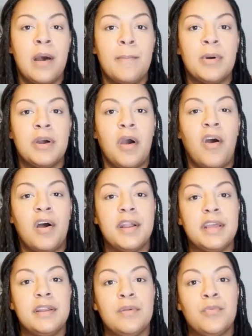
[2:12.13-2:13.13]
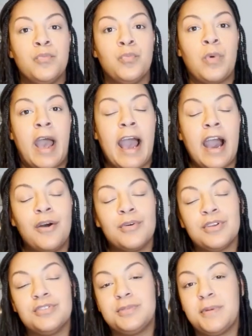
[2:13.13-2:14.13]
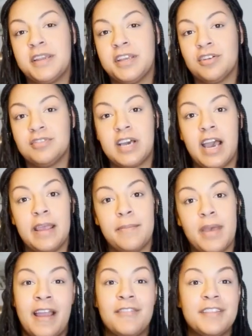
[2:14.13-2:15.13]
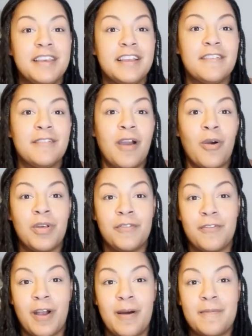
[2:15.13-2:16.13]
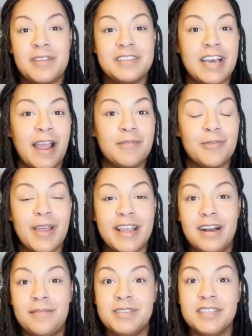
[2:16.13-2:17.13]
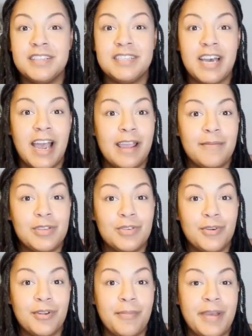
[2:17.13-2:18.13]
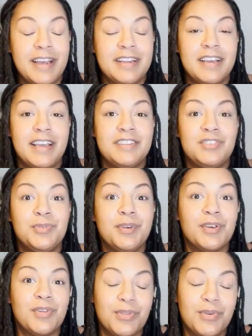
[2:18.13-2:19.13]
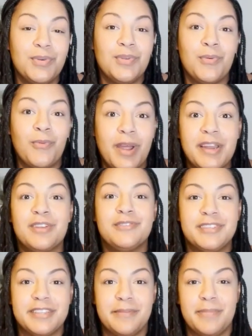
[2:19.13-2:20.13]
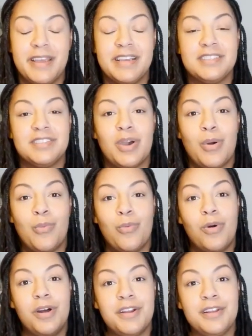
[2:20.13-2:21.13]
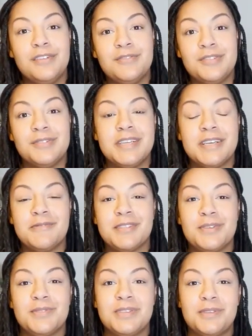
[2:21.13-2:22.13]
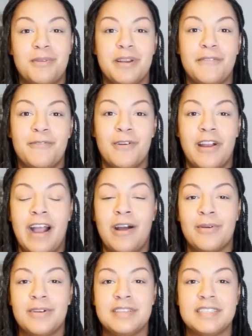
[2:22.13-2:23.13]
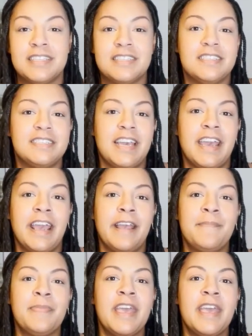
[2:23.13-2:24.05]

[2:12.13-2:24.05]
but audit how you're spending your time. Everything from the time you wake up to the time you go to bed, to include when you're sleeping. So what are you doing with those 24 hours in the day